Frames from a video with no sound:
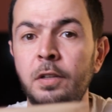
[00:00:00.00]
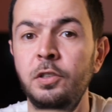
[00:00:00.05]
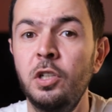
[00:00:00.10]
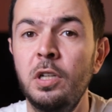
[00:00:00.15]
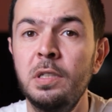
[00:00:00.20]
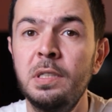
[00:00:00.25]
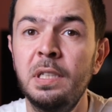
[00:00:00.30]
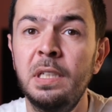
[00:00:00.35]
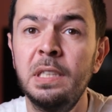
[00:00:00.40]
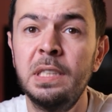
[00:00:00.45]
with
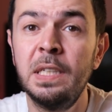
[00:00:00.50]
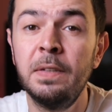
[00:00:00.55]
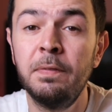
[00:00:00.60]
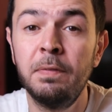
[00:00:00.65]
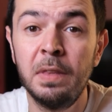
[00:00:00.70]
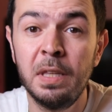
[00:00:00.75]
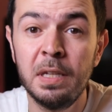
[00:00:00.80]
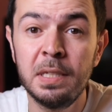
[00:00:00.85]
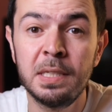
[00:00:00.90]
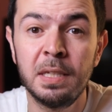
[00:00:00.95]
the honeycomb
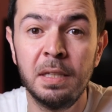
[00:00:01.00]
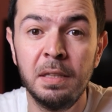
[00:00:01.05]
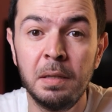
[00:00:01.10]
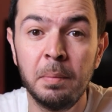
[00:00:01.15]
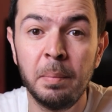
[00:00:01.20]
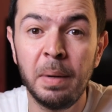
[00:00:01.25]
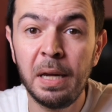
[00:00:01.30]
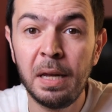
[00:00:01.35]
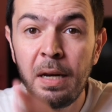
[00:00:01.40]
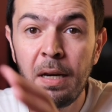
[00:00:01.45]
grid
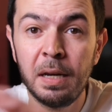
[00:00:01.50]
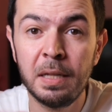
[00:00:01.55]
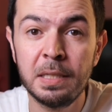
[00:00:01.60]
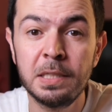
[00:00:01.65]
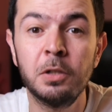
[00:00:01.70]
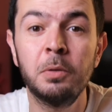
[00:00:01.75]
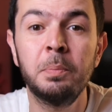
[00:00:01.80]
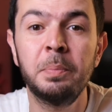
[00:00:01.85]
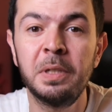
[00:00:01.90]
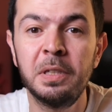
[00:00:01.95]
to give me
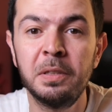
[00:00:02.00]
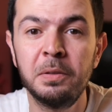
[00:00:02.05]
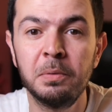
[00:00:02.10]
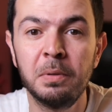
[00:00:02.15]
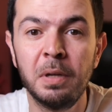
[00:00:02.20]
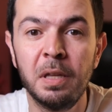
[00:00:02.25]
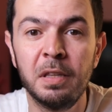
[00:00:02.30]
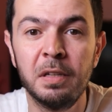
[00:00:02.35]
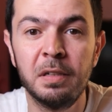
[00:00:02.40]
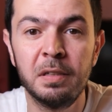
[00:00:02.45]
some rim
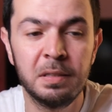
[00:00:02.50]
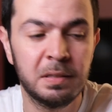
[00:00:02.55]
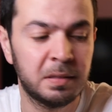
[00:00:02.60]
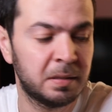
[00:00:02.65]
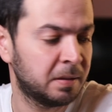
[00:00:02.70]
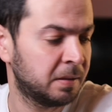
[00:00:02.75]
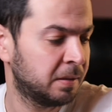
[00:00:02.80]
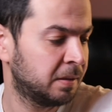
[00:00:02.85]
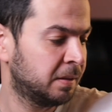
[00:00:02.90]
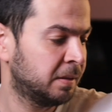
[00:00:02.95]
light to the
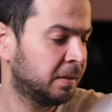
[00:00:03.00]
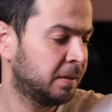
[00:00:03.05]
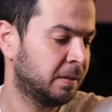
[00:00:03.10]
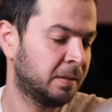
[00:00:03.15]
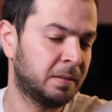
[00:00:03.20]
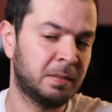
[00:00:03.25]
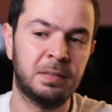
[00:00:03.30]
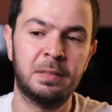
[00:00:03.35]
left side.